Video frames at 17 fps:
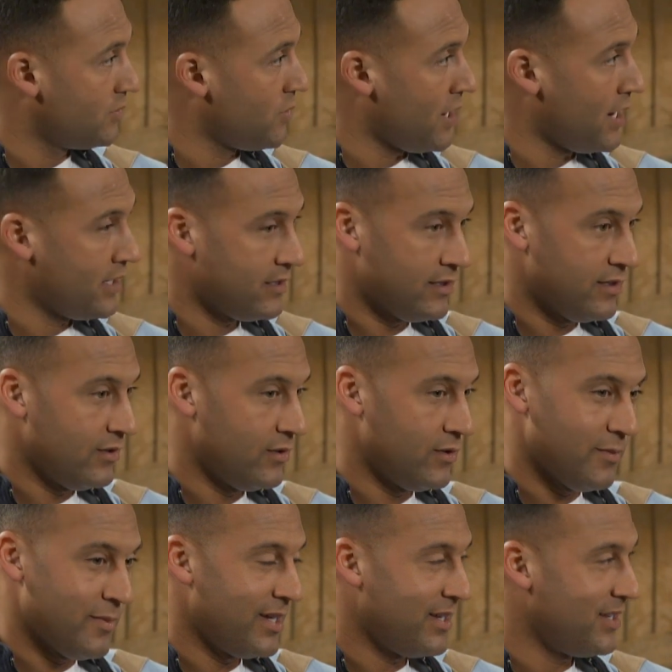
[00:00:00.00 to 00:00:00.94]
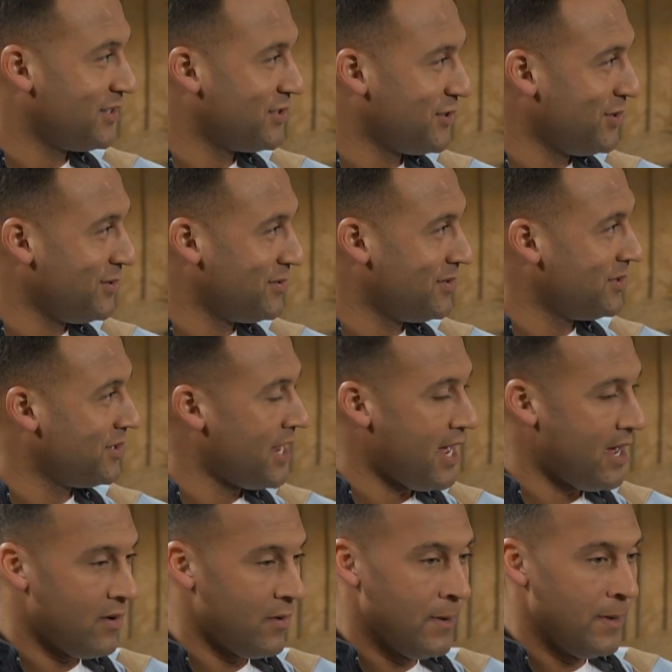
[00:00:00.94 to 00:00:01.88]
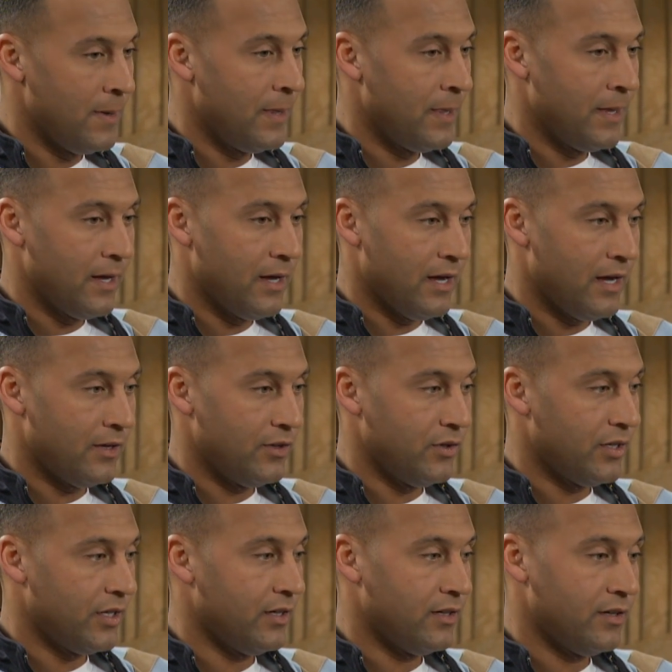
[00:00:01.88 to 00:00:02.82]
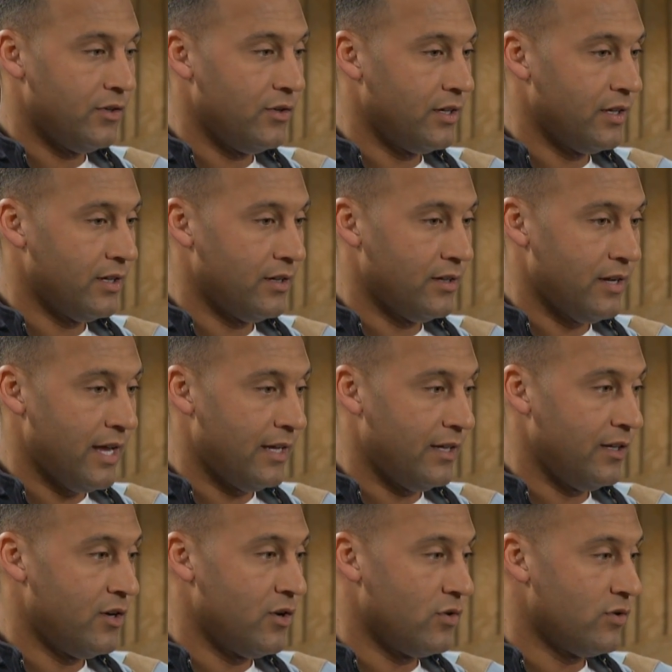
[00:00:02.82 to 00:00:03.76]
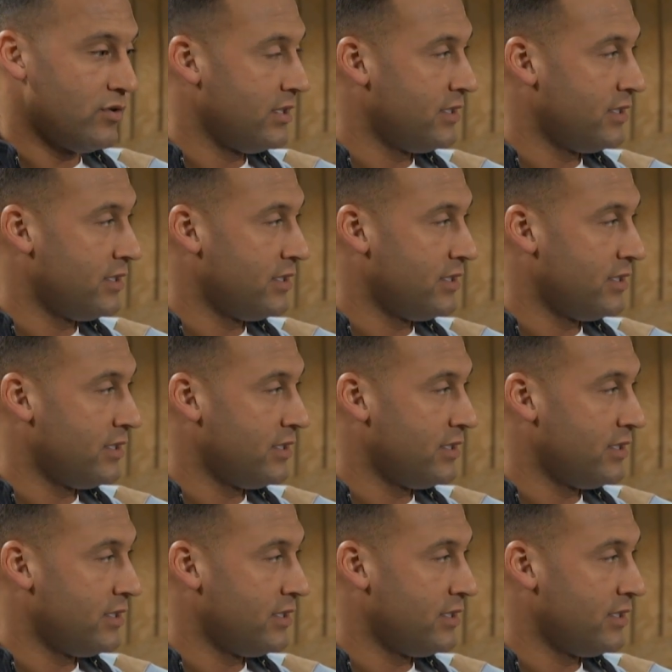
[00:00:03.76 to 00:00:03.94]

why I still don't make excuses now. Any goal is